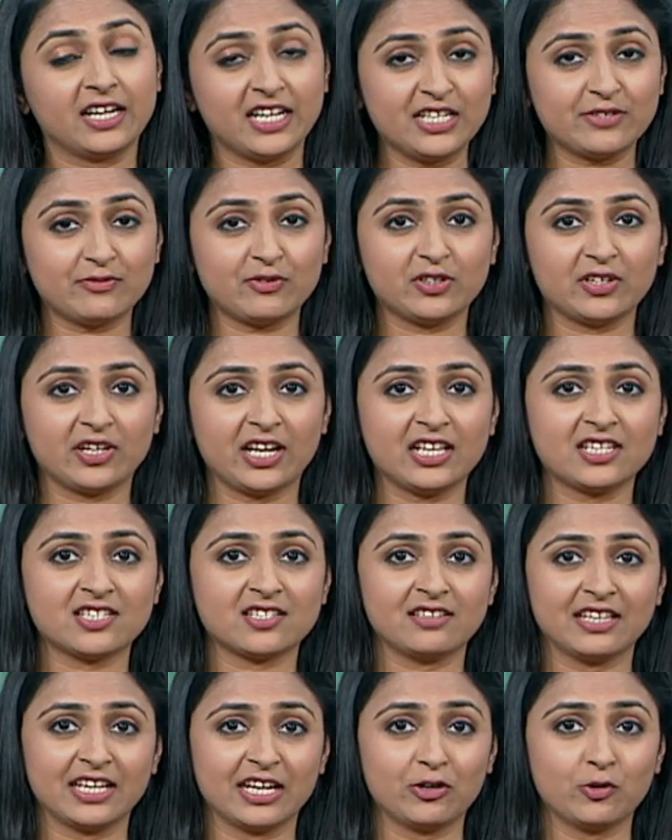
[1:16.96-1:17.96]
at least for the
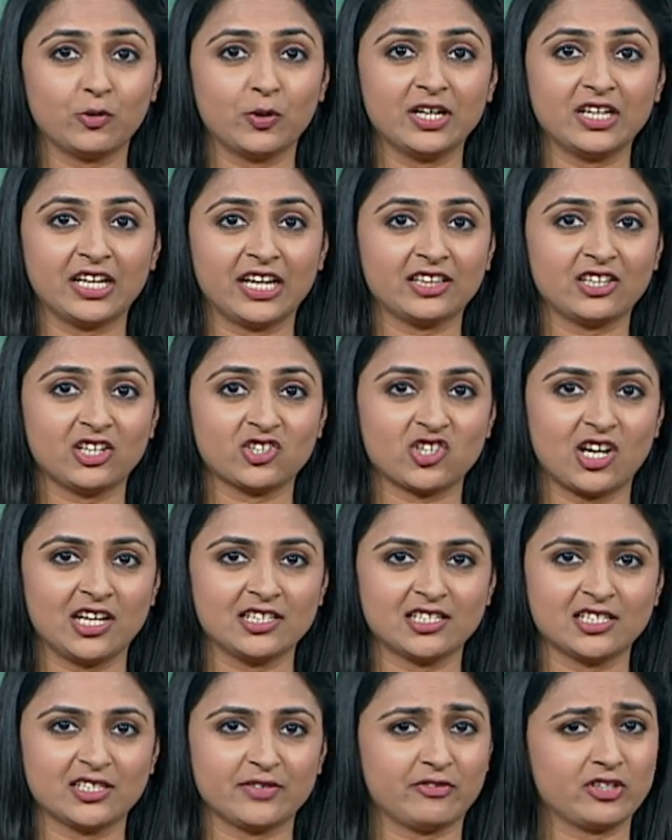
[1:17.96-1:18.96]
rest, they can go and take their
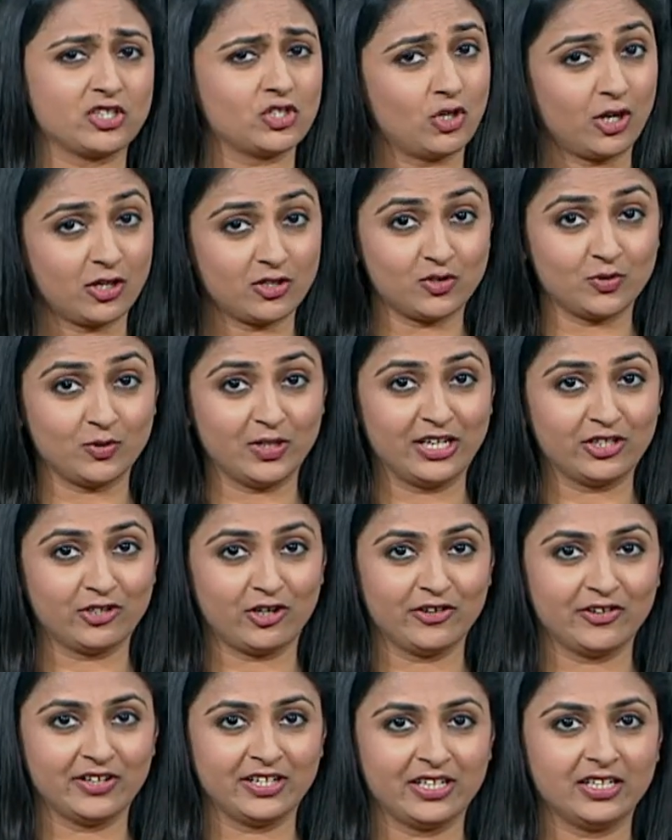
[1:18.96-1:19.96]
chances if it's not too late
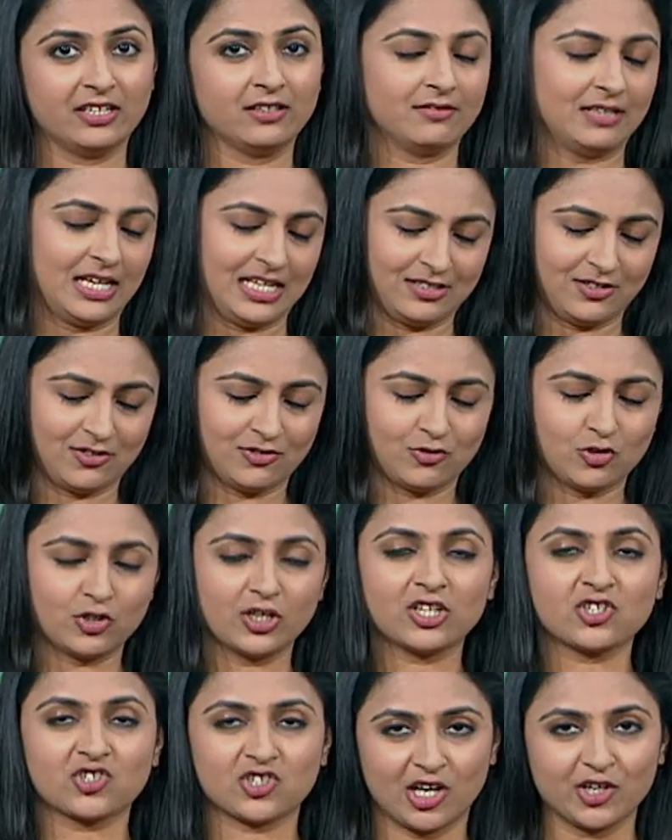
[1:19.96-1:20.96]
already. That's
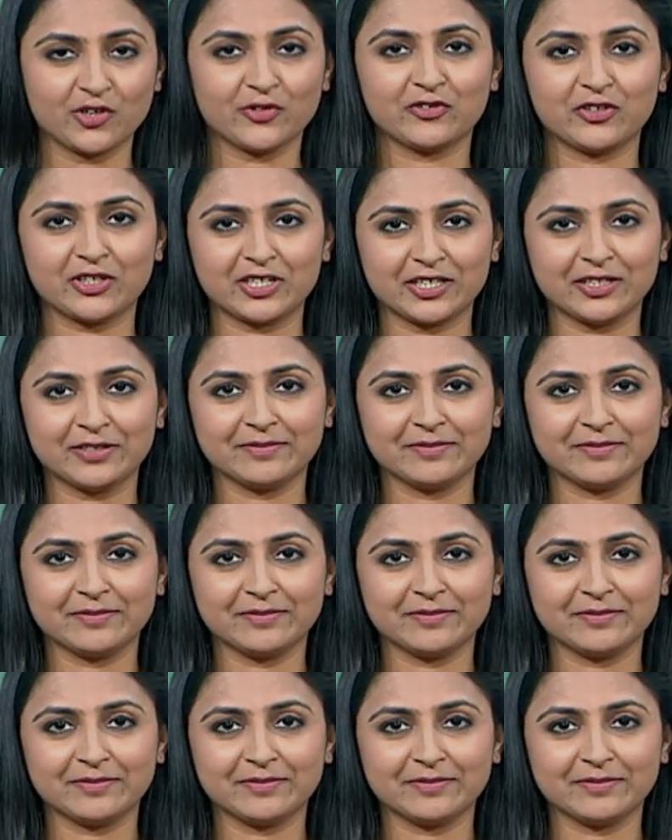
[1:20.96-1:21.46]
today's chart of the